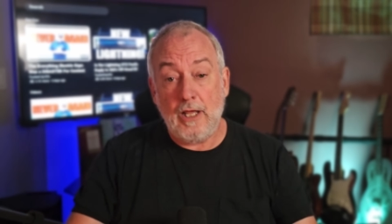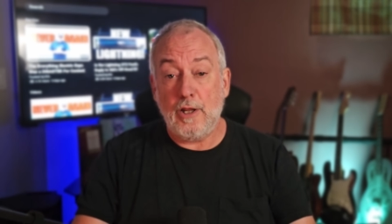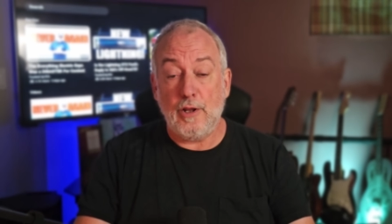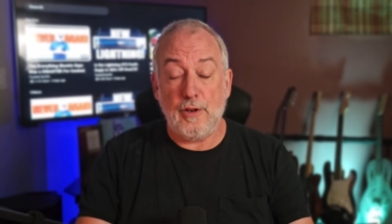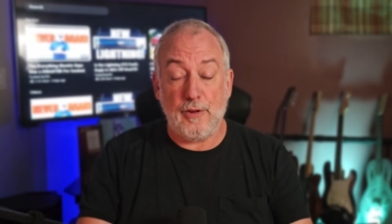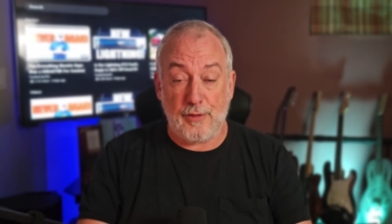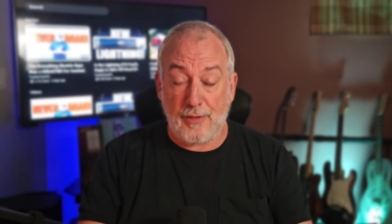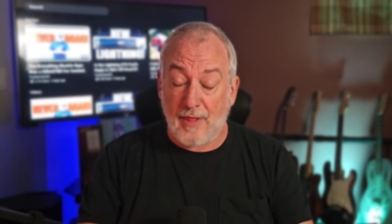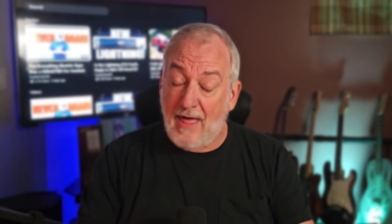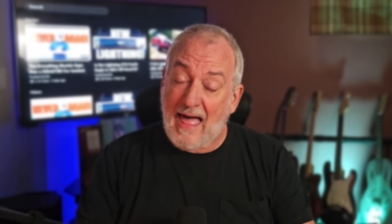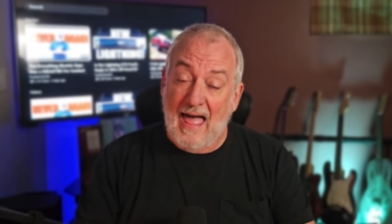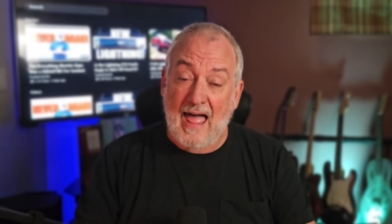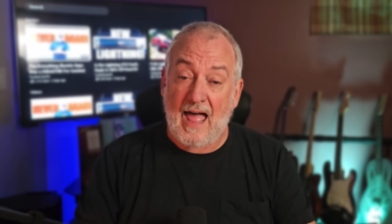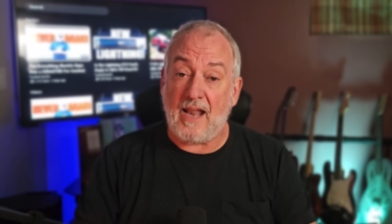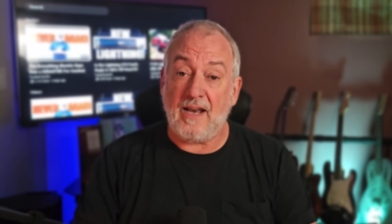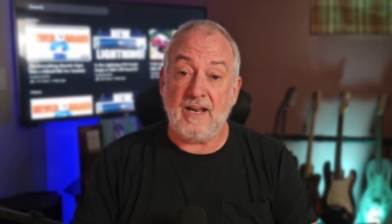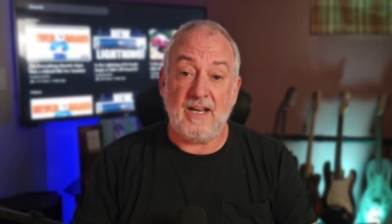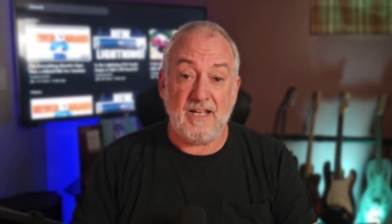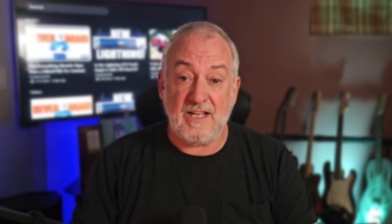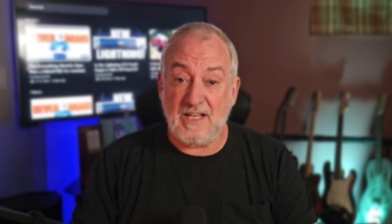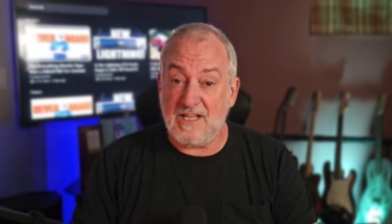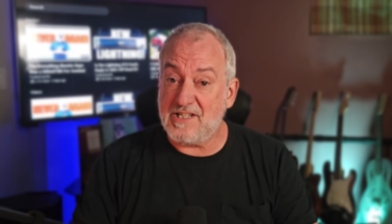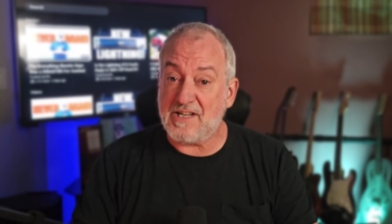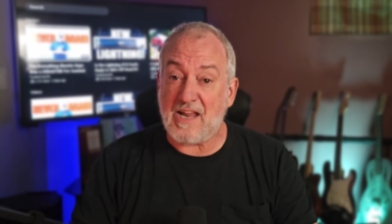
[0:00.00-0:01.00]
That
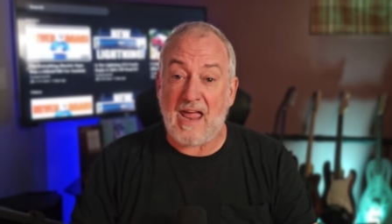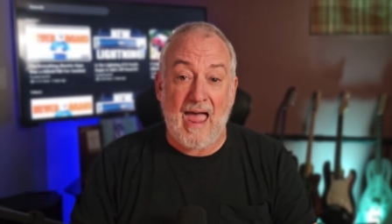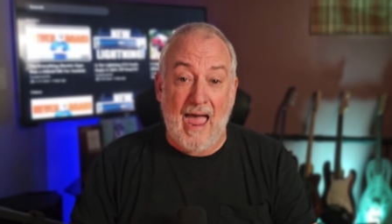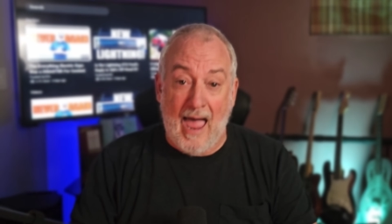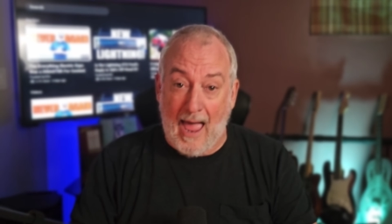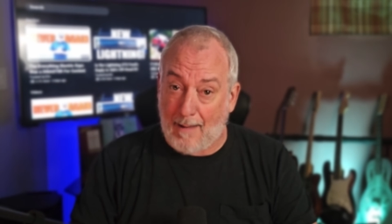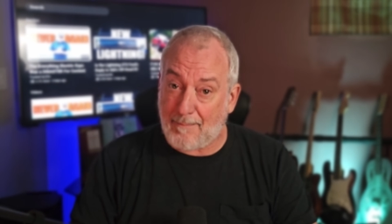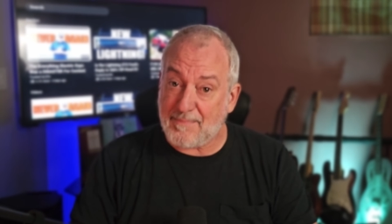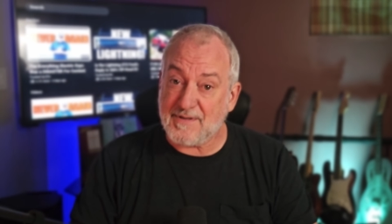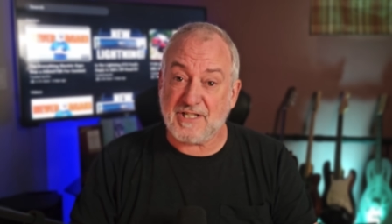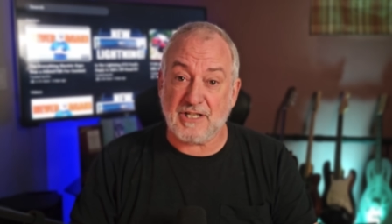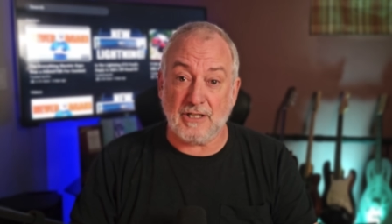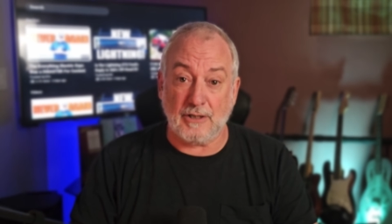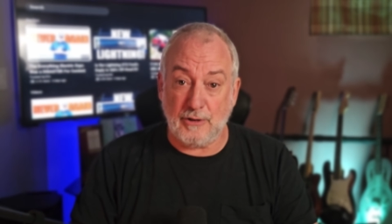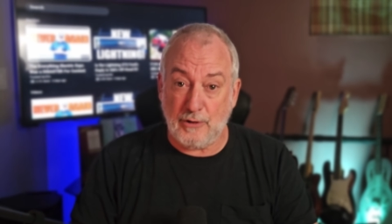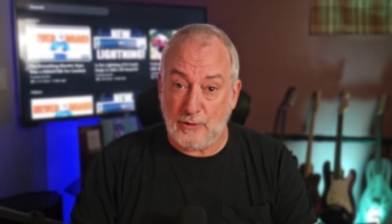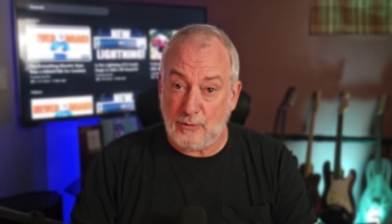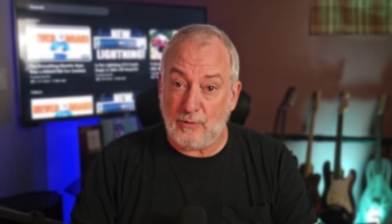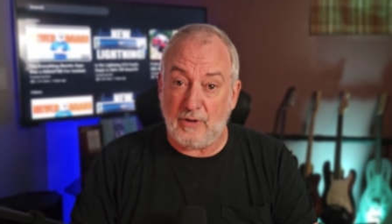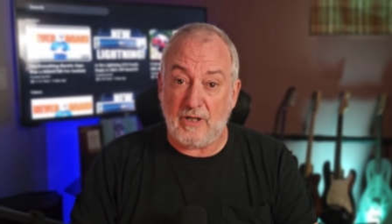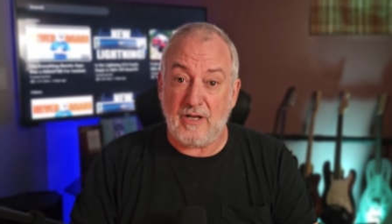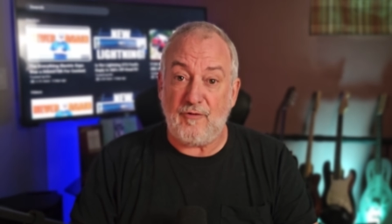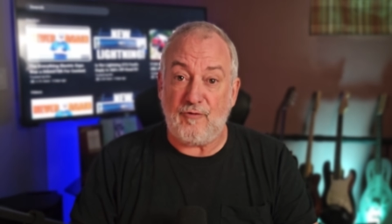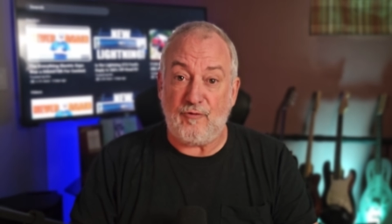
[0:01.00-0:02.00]
is
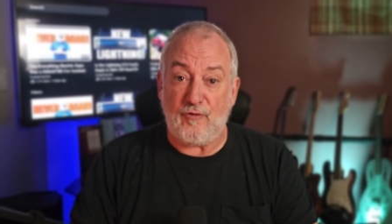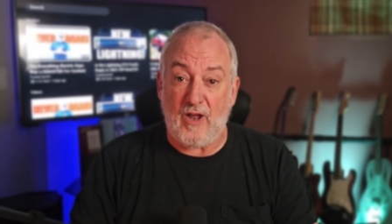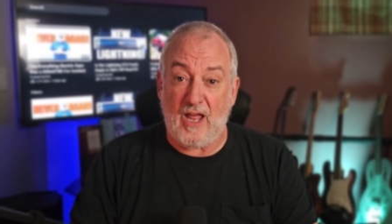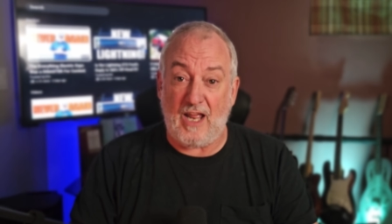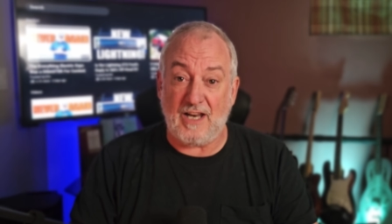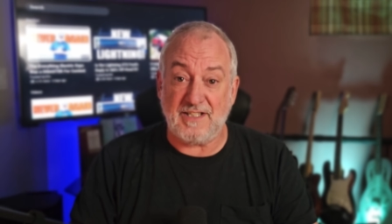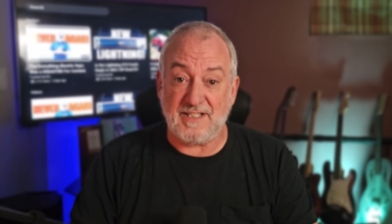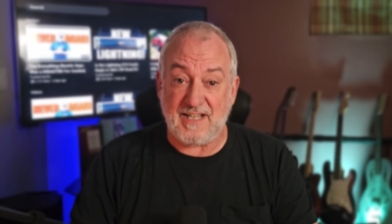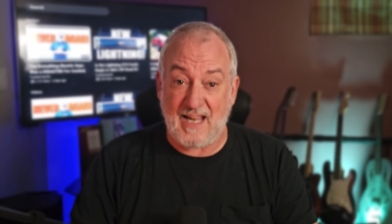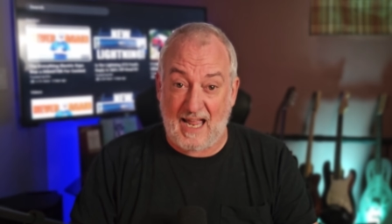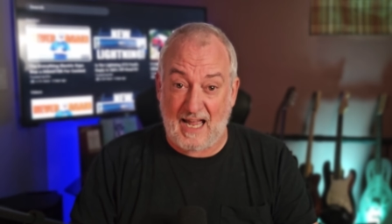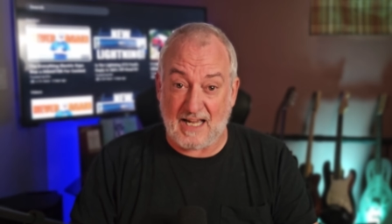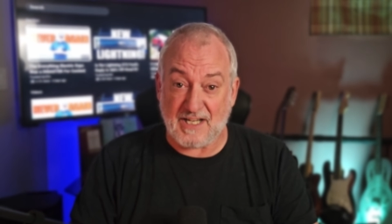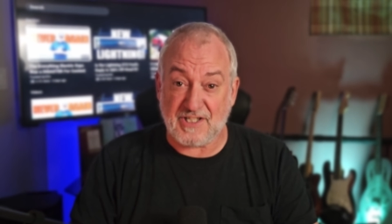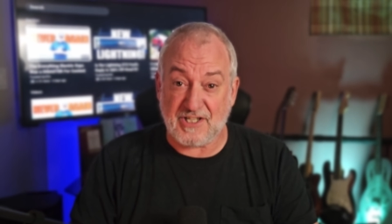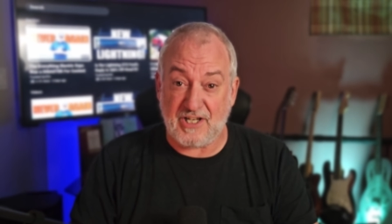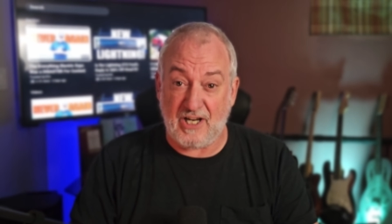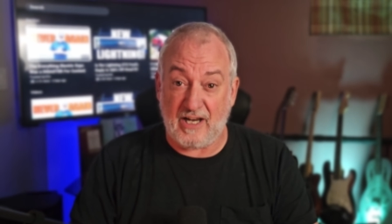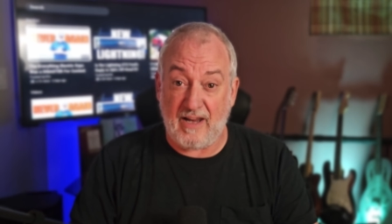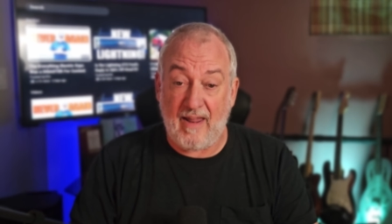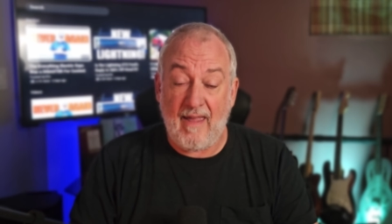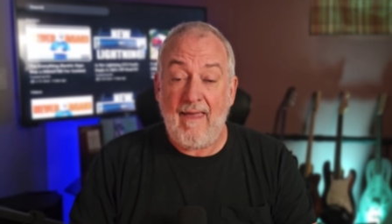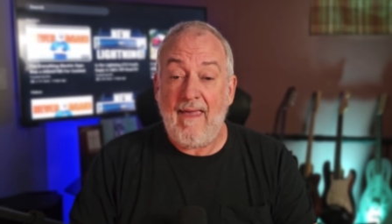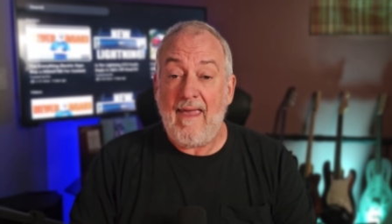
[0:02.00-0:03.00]
absolutely
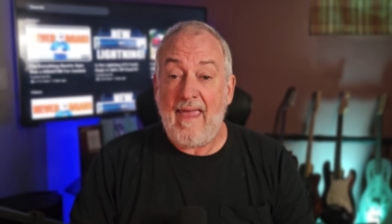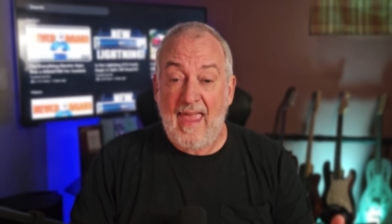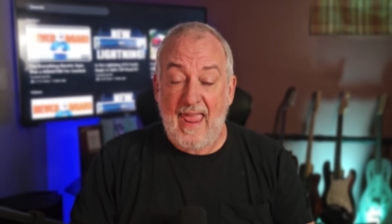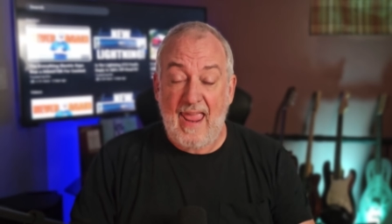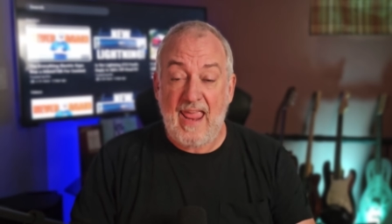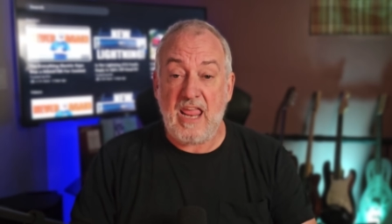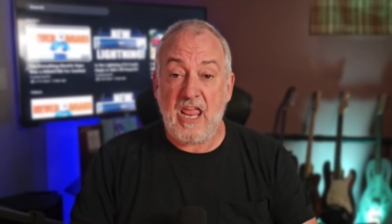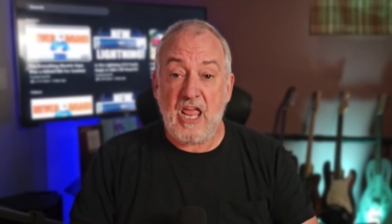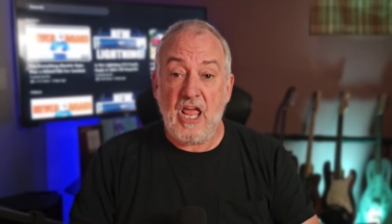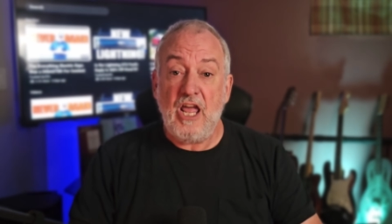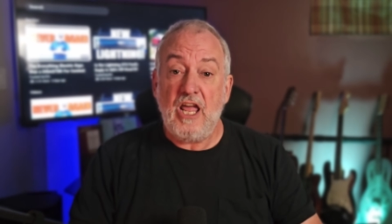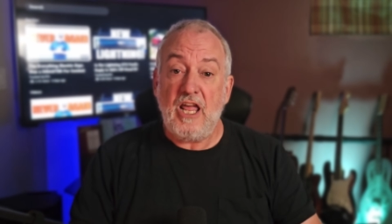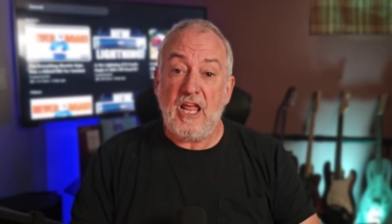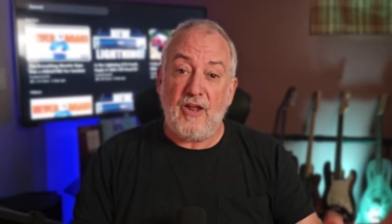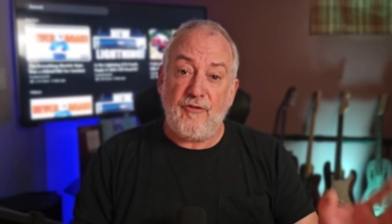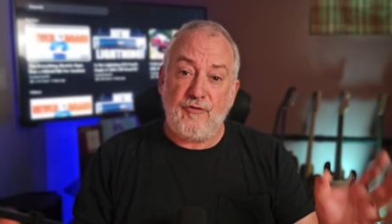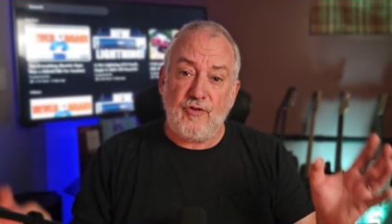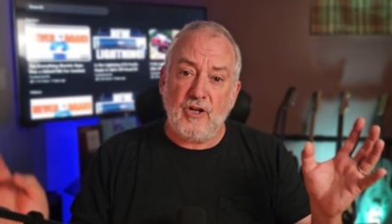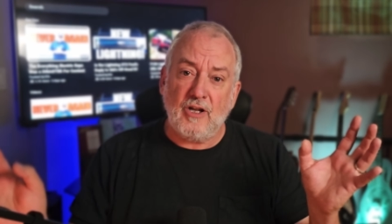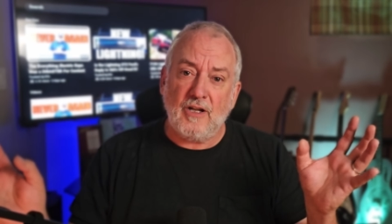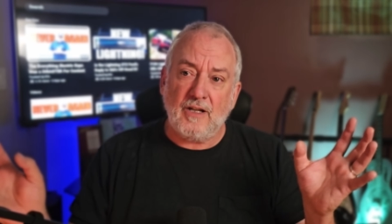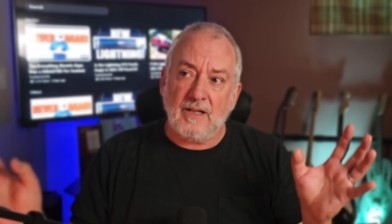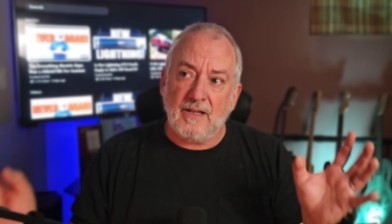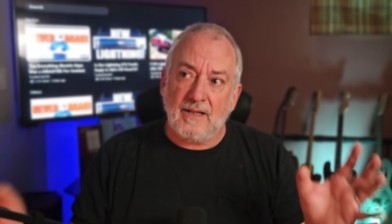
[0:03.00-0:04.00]
fantastic. Hey,
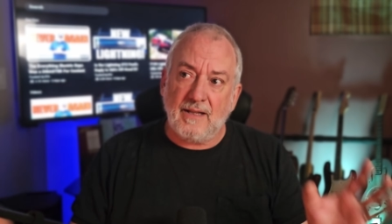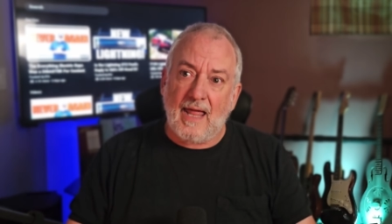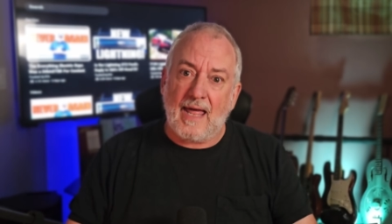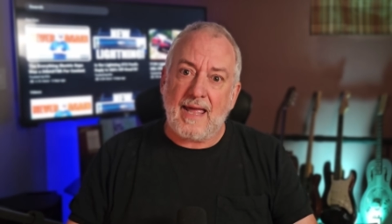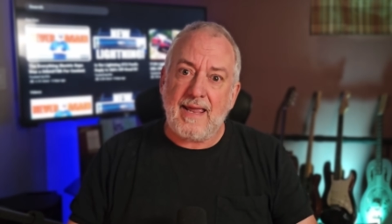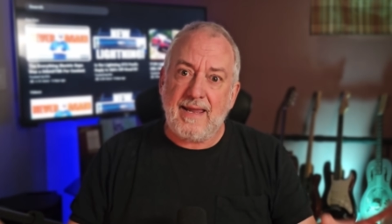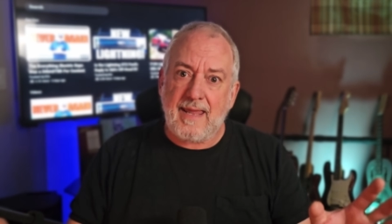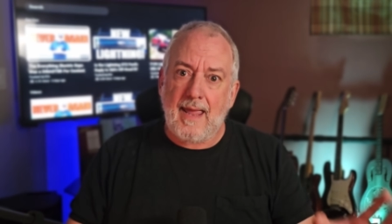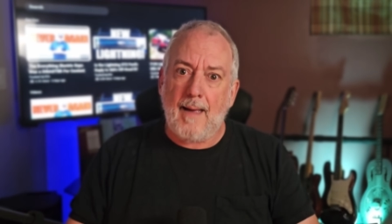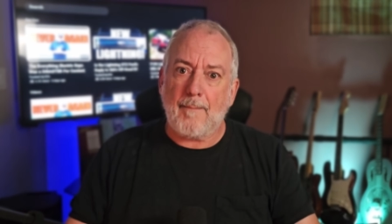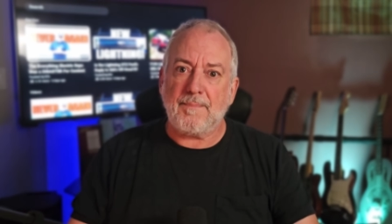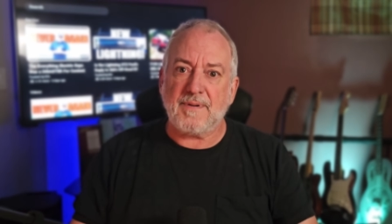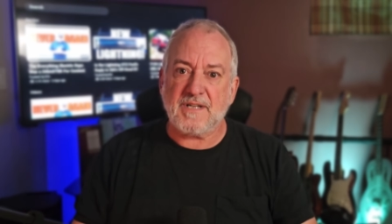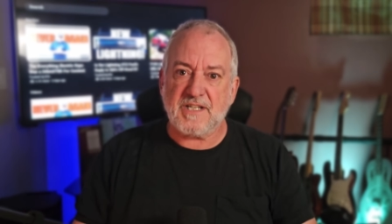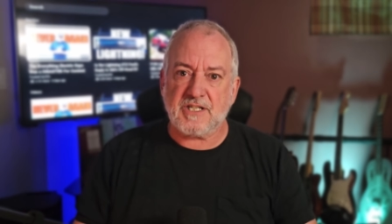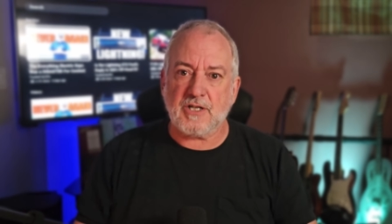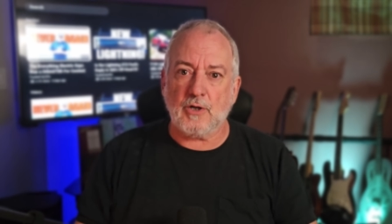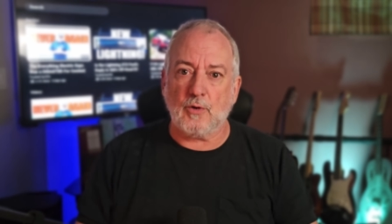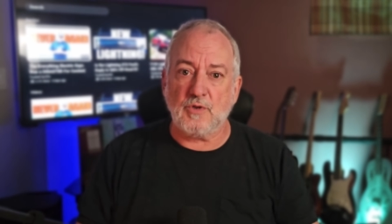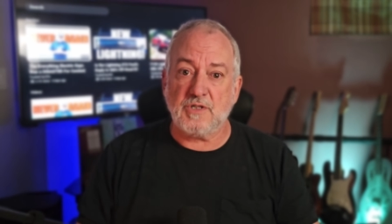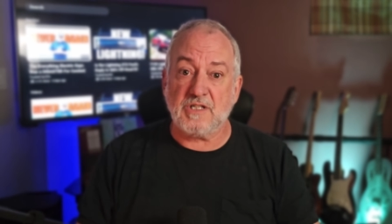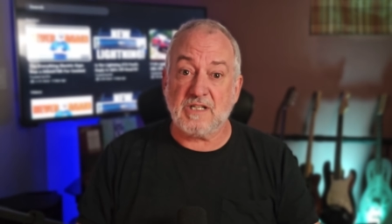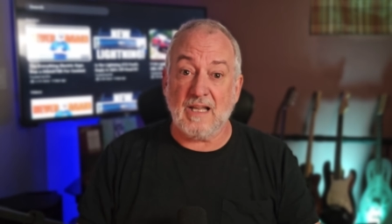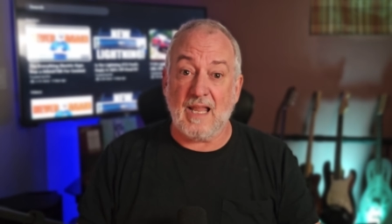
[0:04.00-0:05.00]
if you like episodes